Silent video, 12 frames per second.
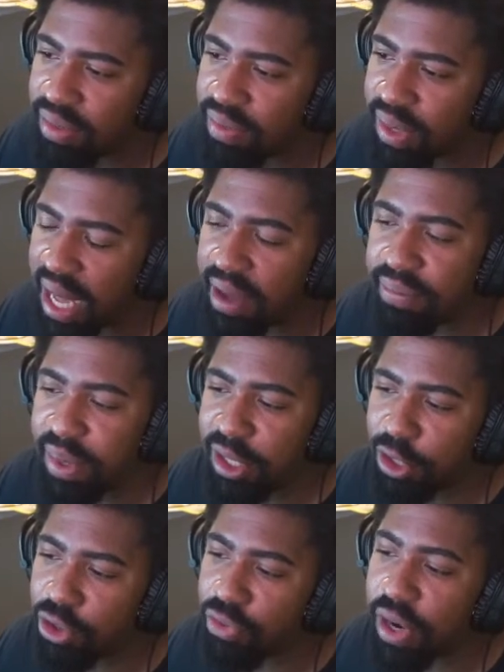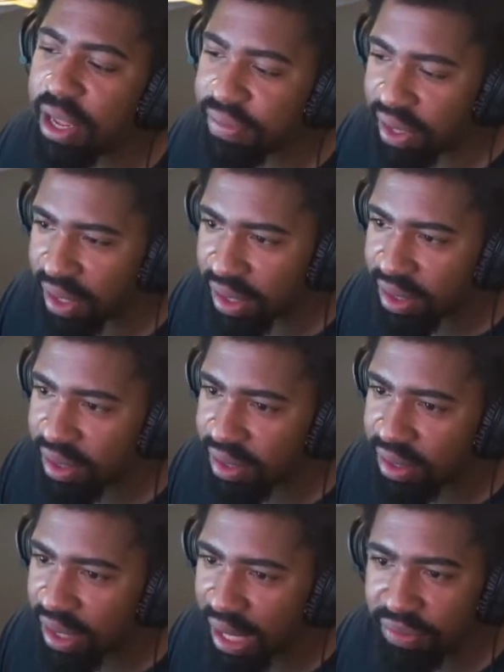have been craving
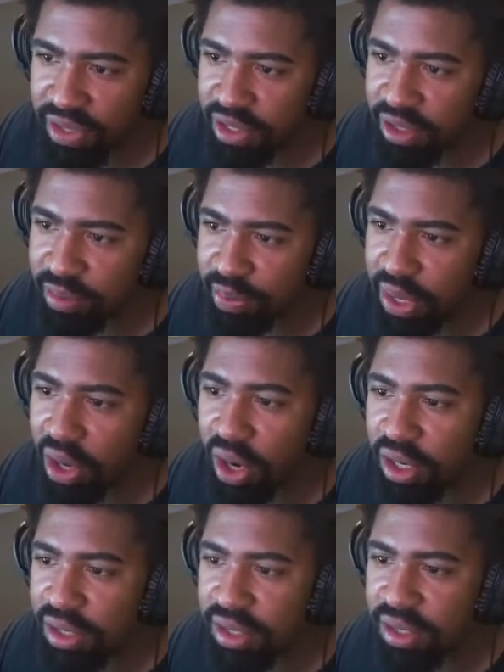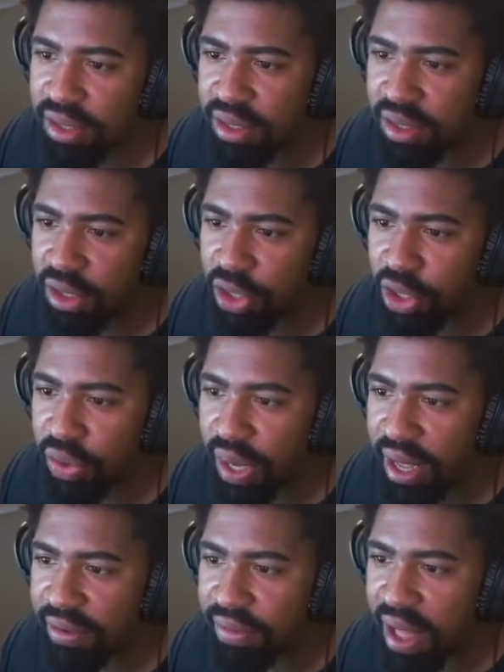ever since BRs,
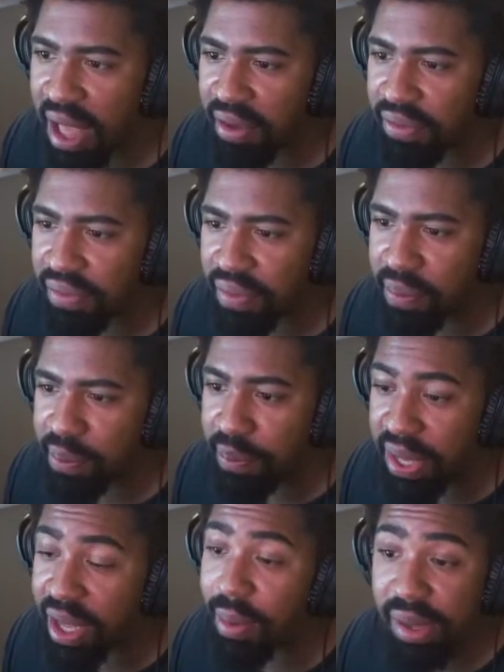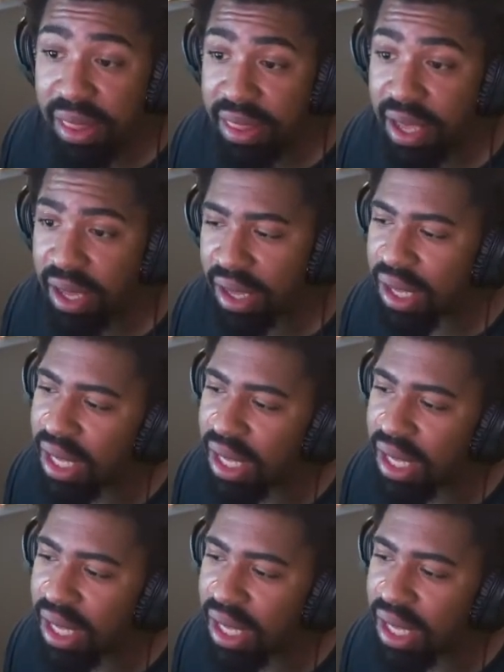have become a thing,